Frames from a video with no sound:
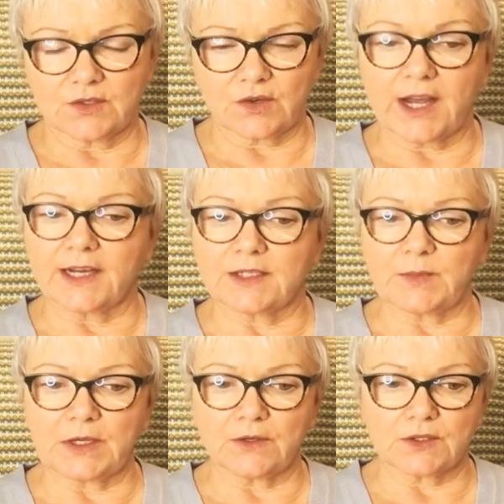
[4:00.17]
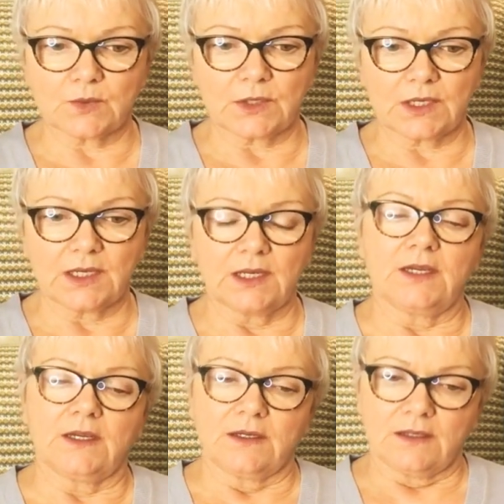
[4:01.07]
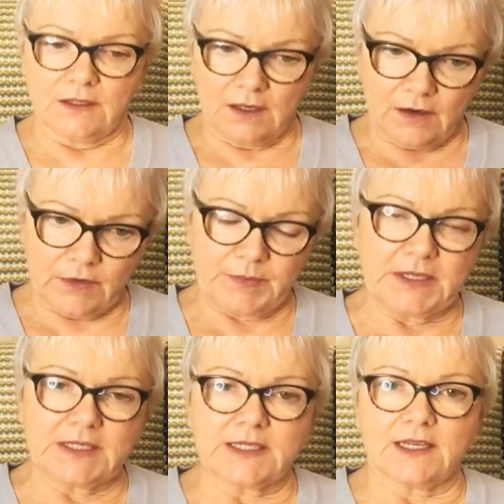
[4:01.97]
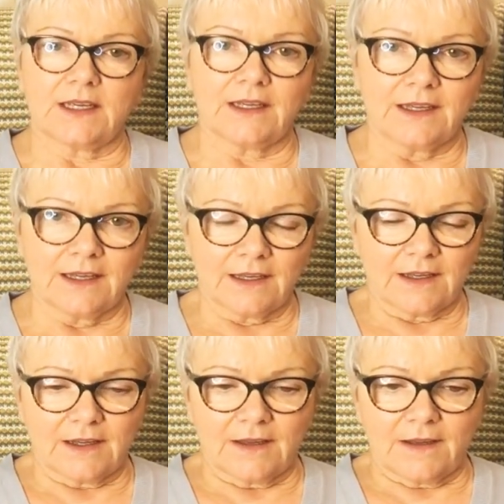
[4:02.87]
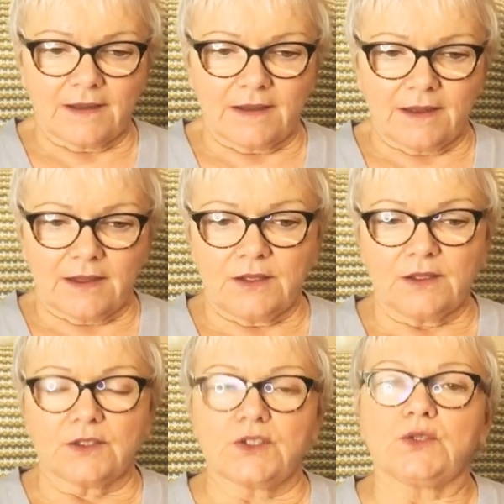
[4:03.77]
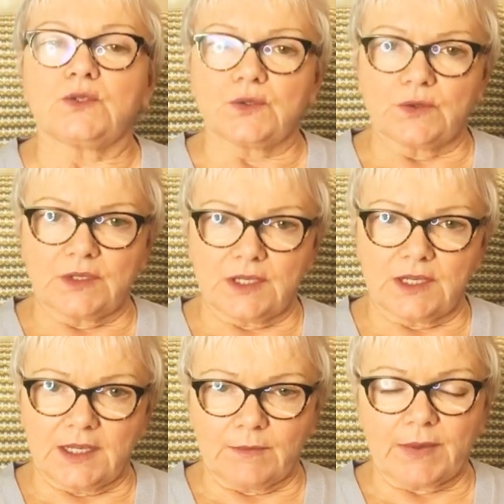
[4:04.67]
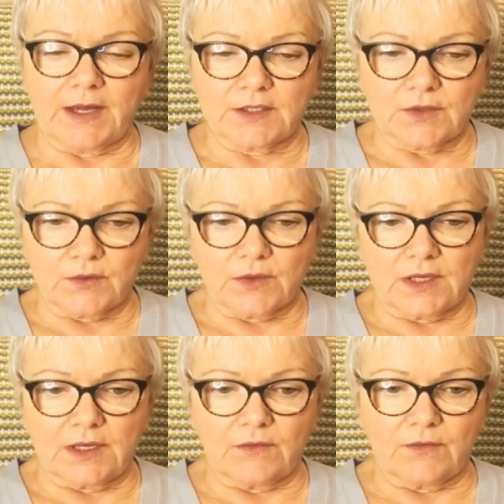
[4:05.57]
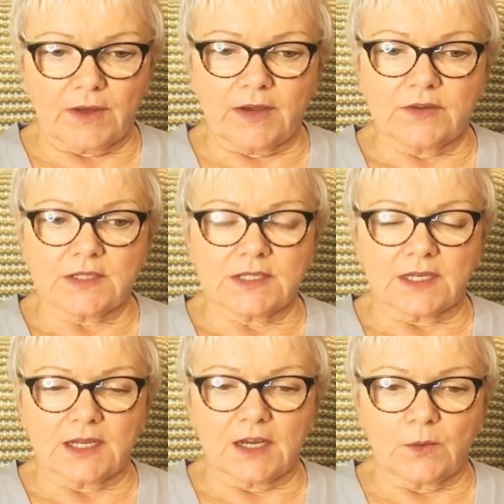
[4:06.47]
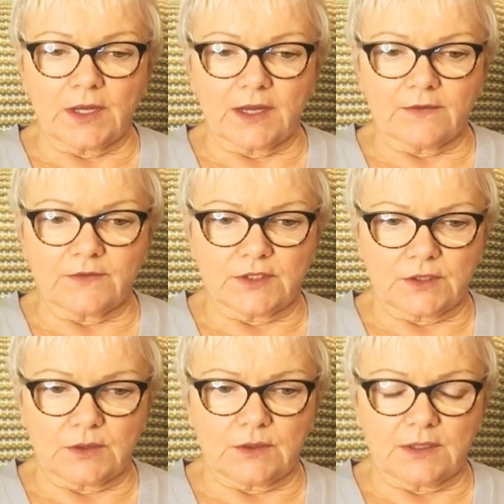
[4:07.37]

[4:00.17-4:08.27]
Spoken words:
dragged, because we are repeating, due to the impact of the virus and how we have to